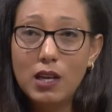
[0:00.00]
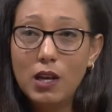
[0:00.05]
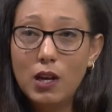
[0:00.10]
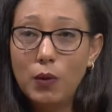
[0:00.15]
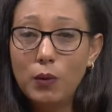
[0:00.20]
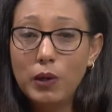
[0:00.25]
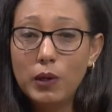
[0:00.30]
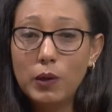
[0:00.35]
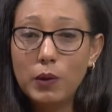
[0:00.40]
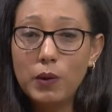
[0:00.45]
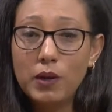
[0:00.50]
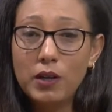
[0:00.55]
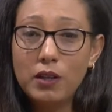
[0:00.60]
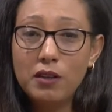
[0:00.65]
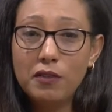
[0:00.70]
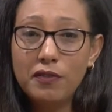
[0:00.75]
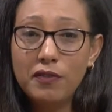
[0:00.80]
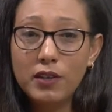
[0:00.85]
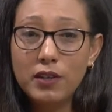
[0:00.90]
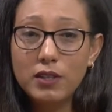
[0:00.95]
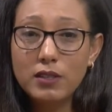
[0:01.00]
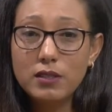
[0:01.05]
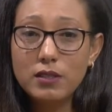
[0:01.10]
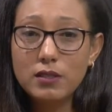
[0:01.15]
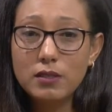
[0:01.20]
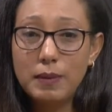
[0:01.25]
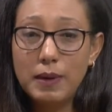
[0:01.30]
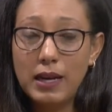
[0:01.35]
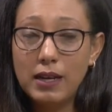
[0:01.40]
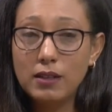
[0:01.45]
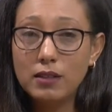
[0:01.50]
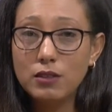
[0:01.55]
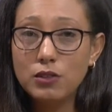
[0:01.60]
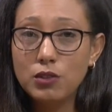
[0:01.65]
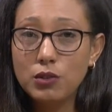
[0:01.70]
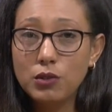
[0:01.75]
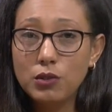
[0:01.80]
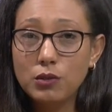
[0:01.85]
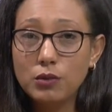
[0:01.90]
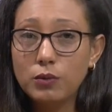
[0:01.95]
We are one of the first banks
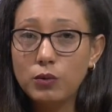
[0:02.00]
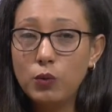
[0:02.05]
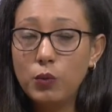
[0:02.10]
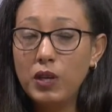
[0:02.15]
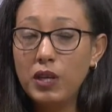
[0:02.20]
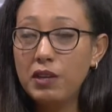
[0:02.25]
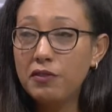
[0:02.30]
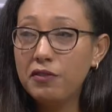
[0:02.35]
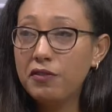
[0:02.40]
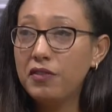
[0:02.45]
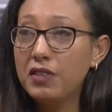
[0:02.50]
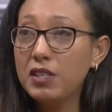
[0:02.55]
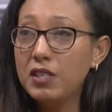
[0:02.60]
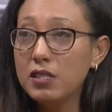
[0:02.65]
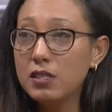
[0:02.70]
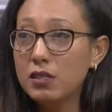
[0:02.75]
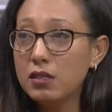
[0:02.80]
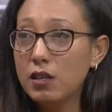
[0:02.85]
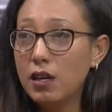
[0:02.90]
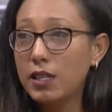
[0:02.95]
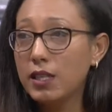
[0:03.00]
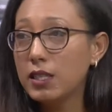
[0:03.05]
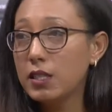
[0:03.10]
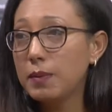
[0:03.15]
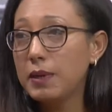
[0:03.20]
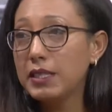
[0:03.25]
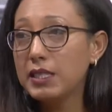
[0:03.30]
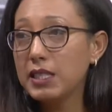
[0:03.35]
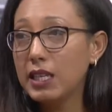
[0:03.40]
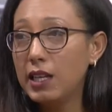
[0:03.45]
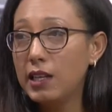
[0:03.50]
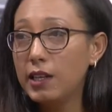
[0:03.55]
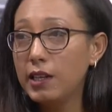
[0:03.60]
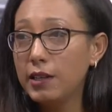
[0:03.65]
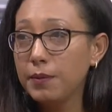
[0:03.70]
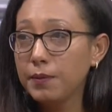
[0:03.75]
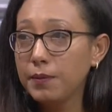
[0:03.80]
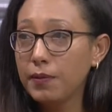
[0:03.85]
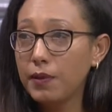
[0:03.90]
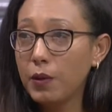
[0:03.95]
to waive fees automatically
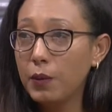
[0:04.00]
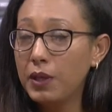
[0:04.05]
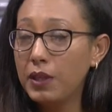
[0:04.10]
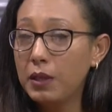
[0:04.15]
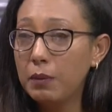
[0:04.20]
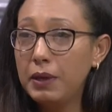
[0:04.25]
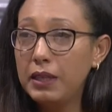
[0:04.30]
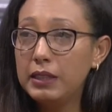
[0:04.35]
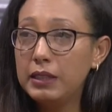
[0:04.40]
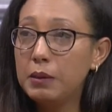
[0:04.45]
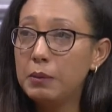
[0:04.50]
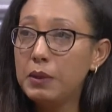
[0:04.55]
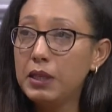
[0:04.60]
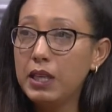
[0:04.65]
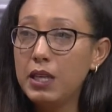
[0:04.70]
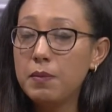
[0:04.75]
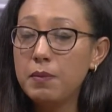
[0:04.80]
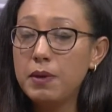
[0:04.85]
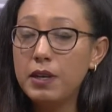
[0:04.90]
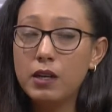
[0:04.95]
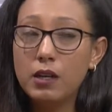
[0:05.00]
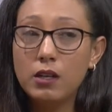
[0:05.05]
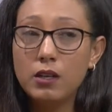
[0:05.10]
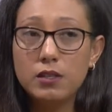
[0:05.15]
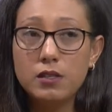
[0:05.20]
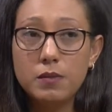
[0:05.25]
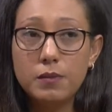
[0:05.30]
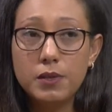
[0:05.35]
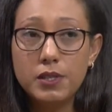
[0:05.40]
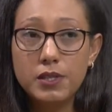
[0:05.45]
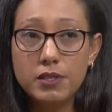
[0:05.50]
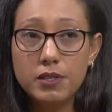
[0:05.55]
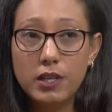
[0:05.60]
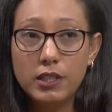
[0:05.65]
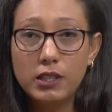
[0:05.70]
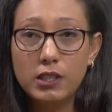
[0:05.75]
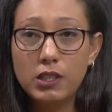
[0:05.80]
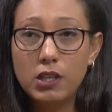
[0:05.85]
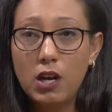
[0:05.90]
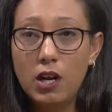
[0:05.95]
when the pandemic came, and our customers
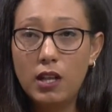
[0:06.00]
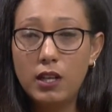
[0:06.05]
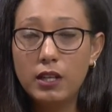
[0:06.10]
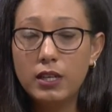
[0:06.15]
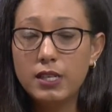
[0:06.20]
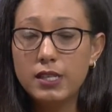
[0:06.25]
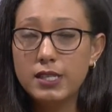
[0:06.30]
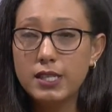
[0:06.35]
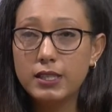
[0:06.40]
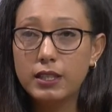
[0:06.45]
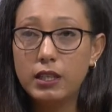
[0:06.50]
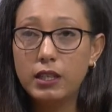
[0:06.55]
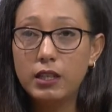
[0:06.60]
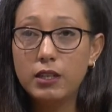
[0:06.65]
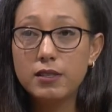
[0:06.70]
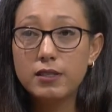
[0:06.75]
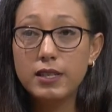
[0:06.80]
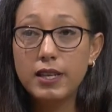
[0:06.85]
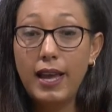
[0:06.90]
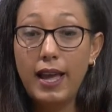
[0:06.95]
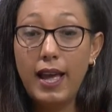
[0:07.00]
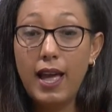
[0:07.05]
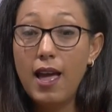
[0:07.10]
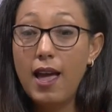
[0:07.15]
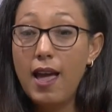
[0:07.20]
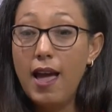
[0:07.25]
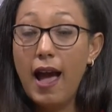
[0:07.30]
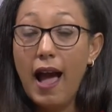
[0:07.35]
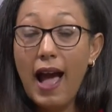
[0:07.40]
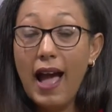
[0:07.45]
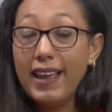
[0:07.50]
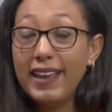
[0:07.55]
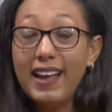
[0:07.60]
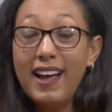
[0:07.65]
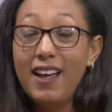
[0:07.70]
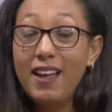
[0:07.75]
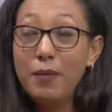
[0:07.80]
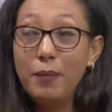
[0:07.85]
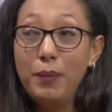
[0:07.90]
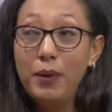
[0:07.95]
started calling us and telling us, I
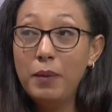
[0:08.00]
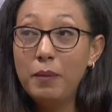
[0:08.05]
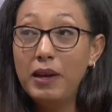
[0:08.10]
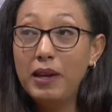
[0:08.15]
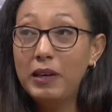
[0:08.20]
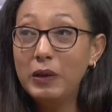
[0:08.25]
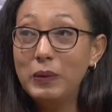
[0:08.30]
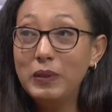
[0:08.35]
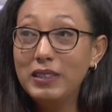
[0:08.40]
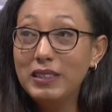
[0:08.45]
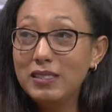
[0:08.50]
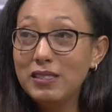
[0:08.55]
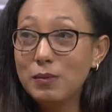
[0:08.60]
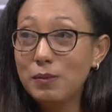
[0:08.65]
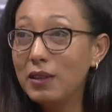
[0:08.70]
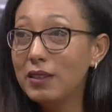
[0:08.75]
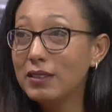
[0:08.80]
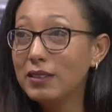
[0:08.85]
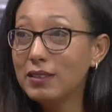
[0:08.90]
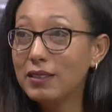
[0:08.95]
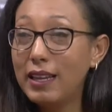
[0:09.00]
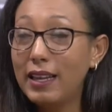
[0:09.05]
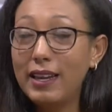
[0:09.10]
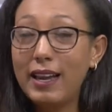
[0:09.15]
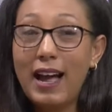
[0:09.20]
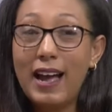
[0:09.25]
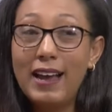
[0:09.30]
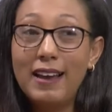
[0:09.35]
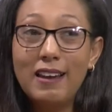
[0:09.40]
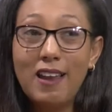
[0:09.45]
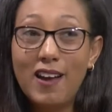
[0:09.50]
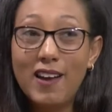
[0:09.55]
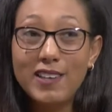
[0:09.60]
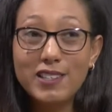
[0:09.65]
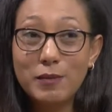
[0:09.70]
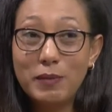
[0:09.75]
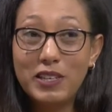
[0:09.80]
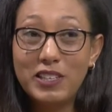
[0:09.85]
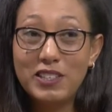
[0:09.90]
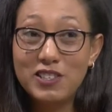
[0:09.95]
can't pay my loan this month. Like, I
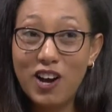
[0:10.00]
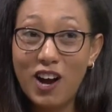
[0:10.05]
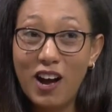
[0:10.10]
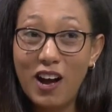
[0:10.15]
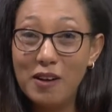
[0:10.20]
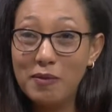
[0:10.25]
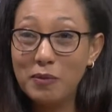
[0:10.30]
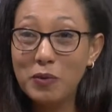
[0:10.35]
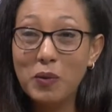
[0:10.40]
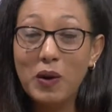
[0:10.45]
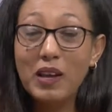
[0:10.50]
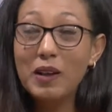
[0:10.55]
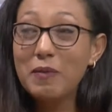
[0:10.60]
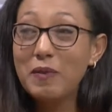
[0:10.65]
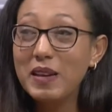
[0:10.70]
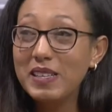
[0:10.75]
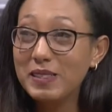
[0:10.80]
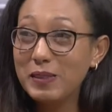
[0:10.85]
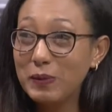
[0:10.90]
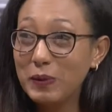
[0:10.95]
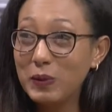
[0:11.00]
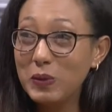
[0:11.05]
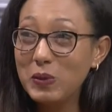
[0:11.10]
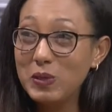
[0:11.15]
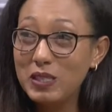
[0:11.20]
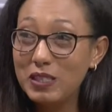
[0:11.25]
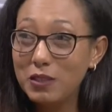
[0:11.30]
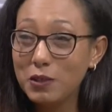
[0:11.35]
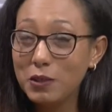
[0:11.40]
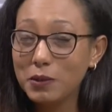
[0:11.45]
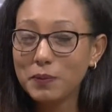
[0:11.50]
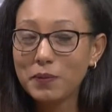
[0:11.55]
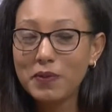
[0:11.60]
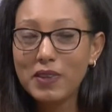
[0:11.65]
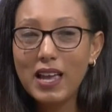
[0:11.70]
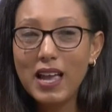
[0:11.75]
lost my job. What am I supposed to do?